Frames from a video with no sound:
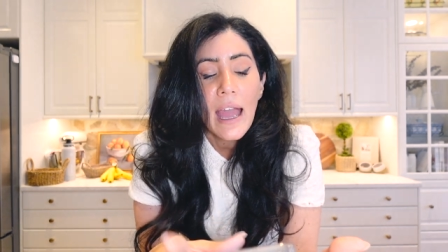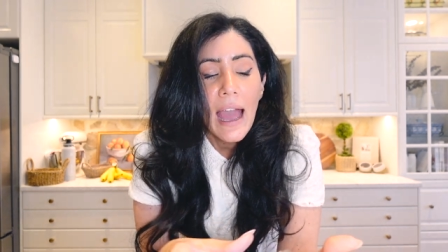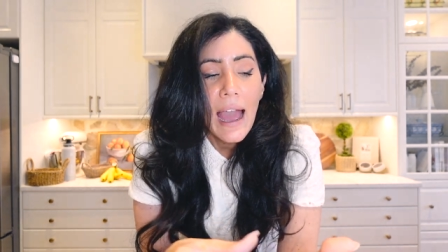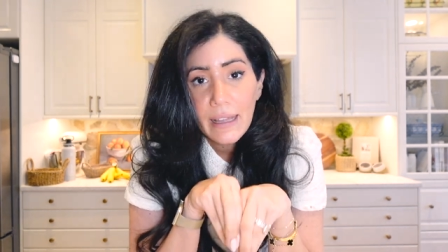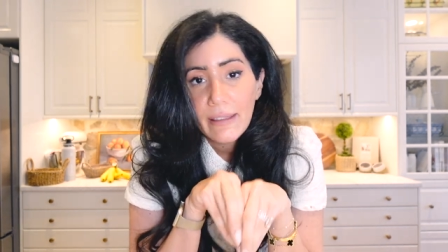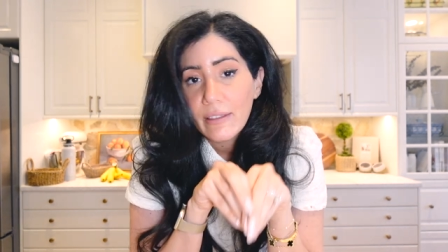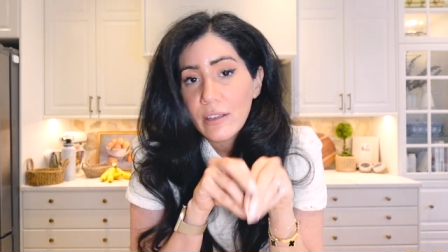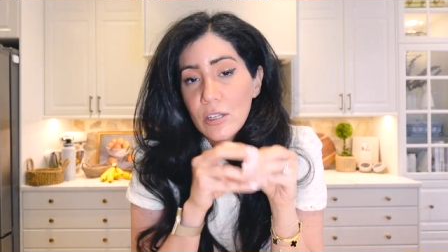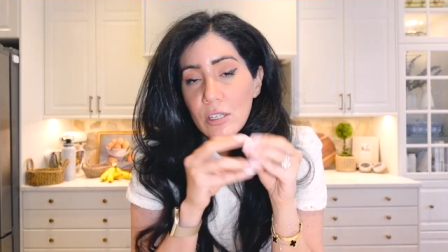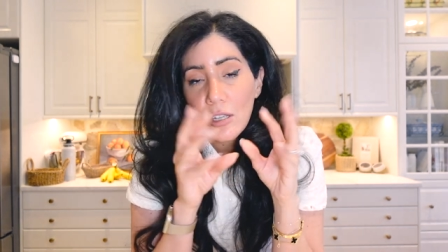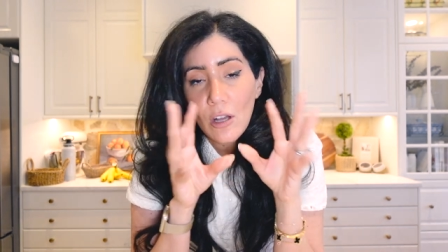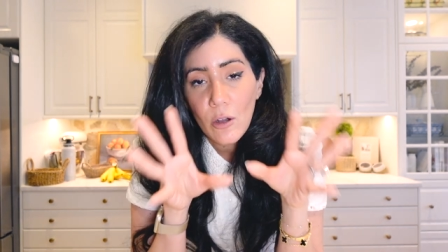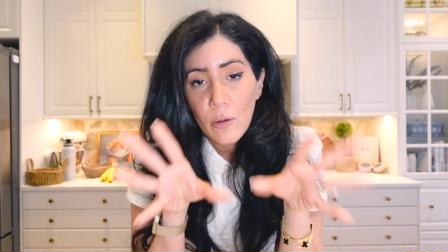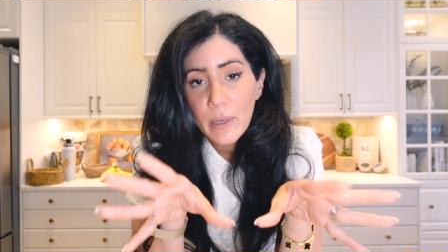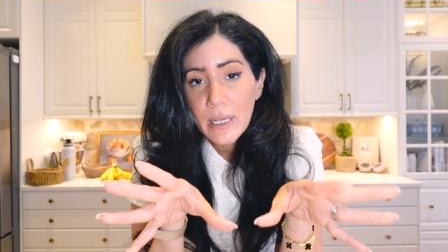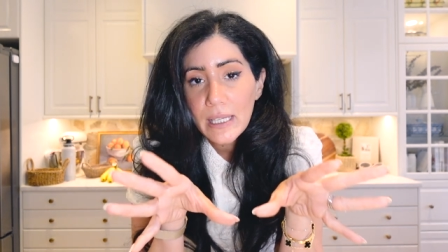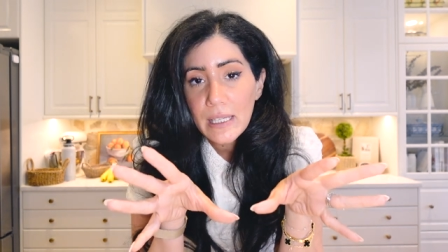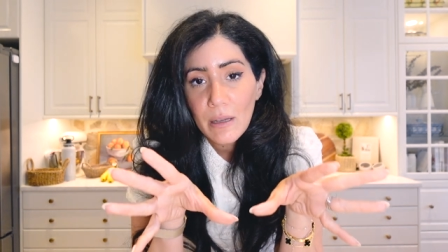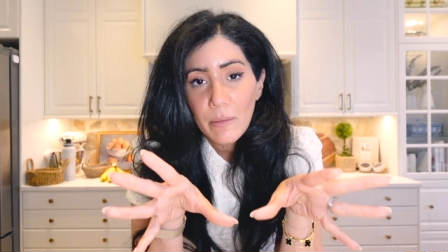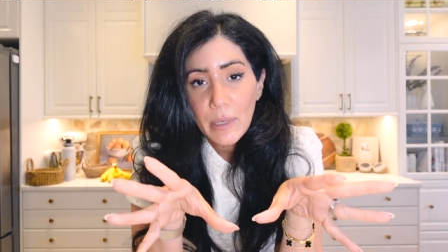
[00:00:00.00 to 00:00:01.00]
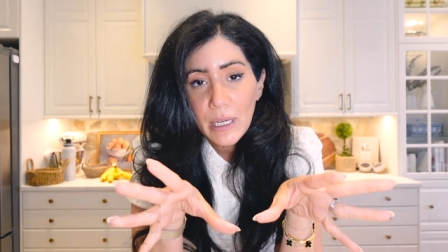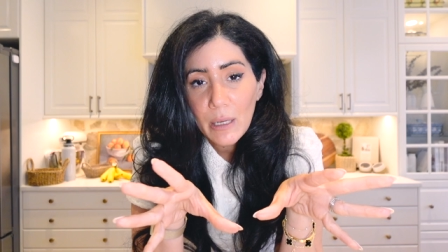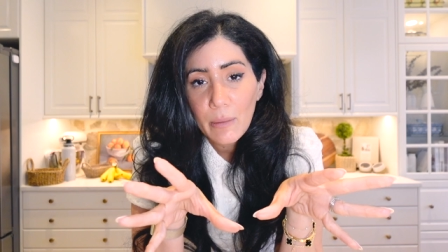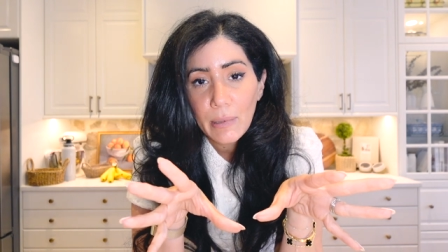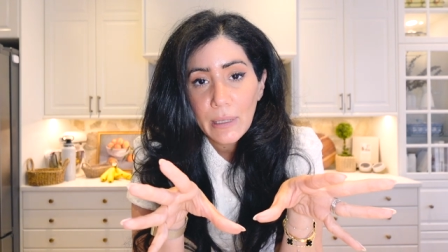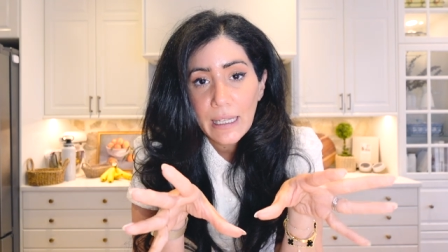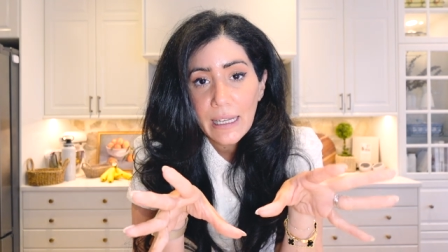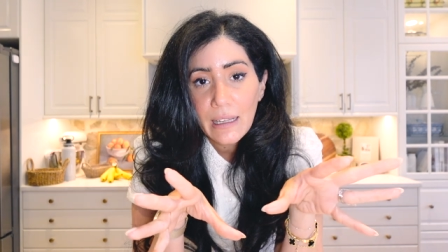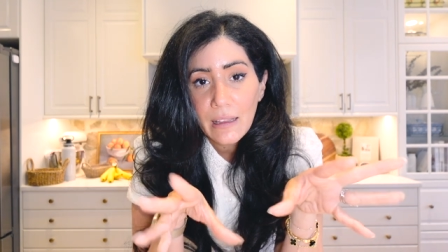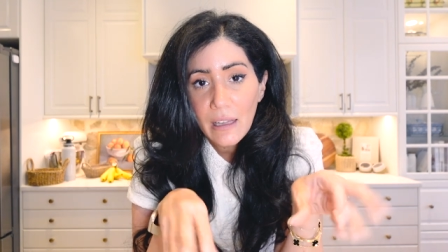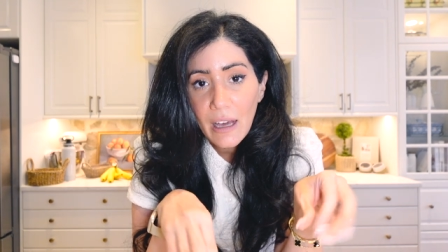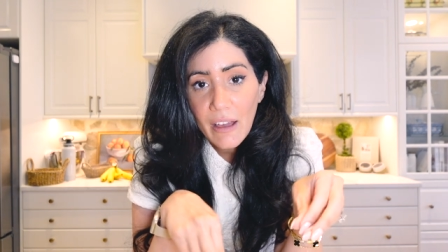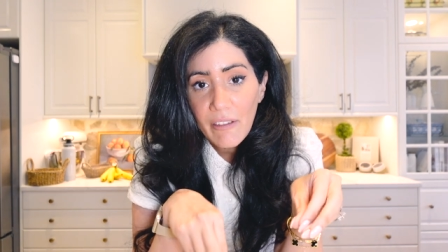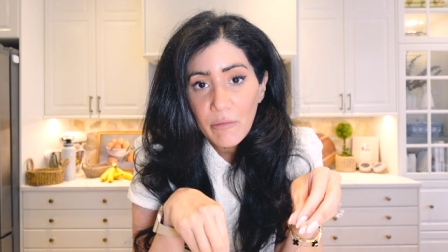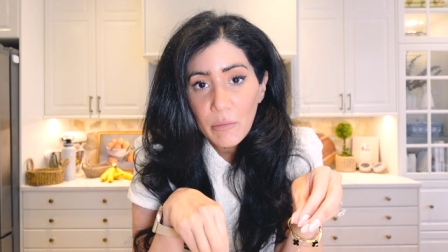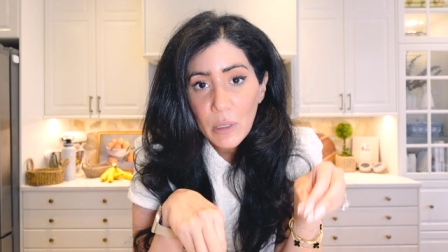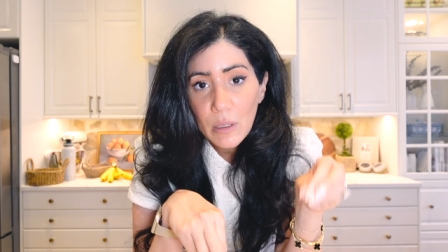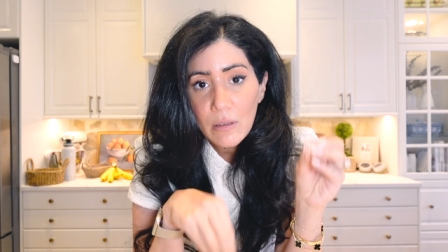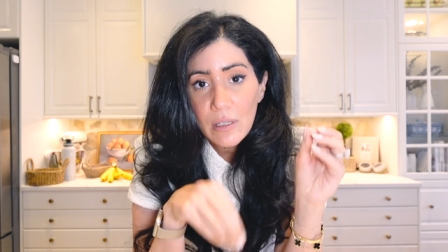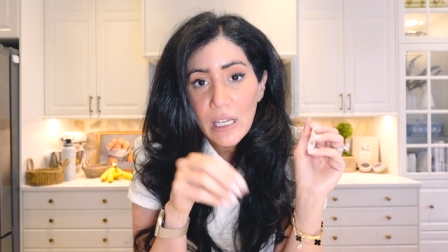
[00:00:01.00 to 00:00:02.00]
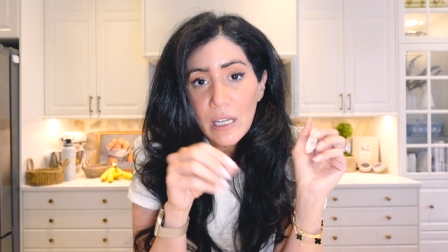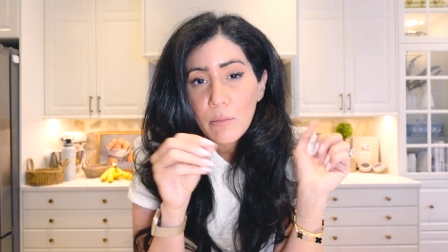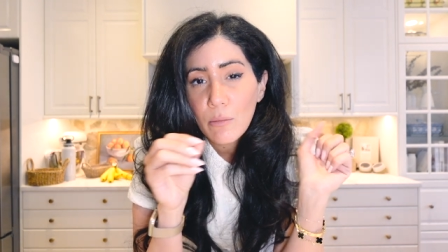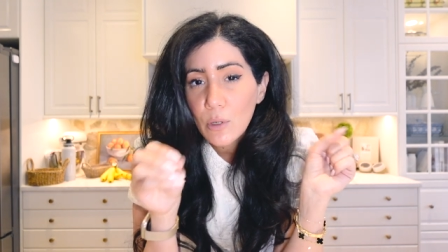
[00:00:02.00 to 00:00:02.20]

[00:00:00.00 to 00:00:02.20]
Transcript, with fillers: And there's always somebody playing live music.